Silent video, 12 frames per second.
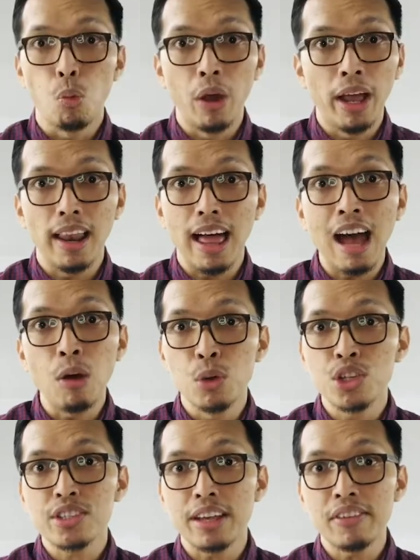Well, I
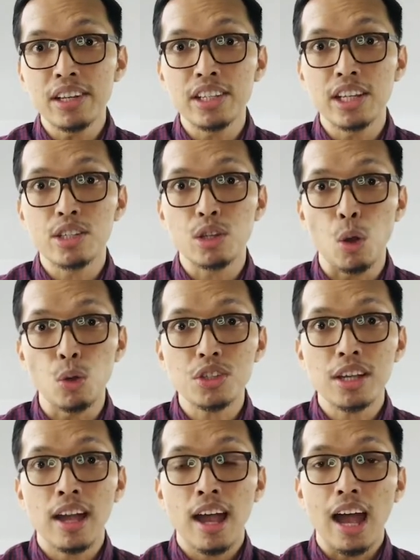was 7 years old.
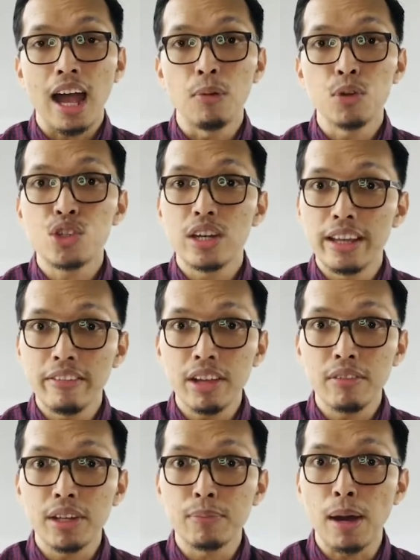I was
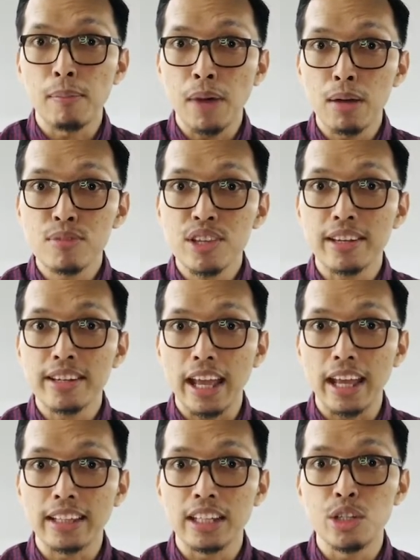living with my mom and
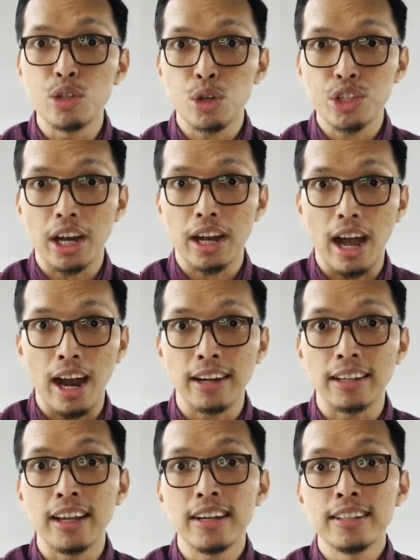dad in
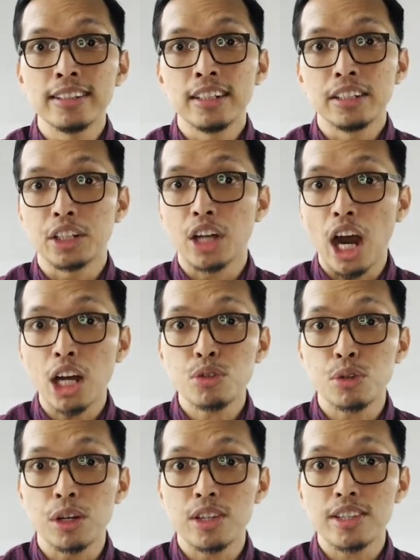Yogyakarta, the
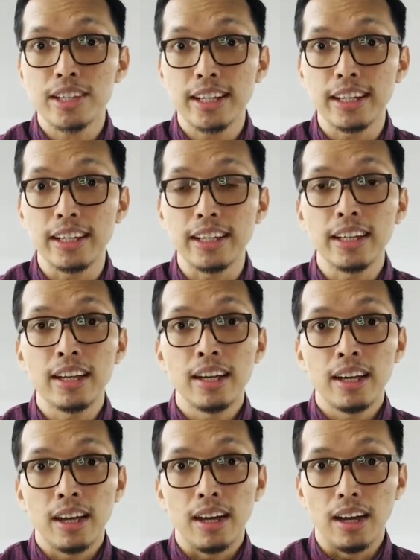cultural city
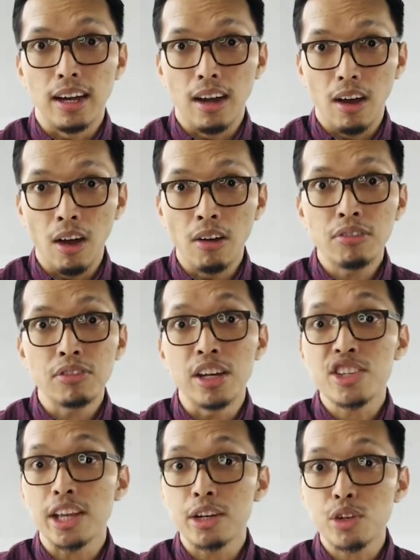of
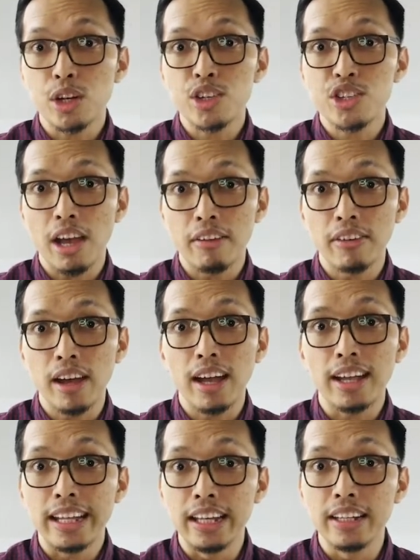Central
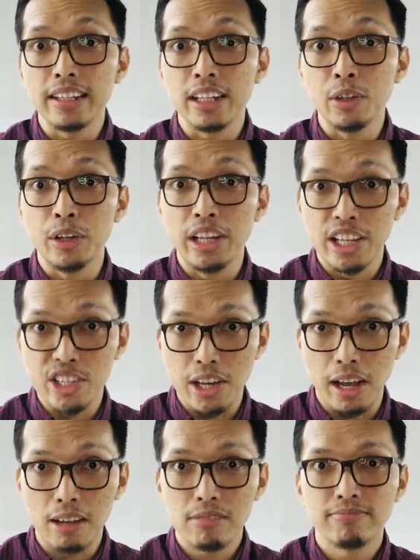Java in Indonesia.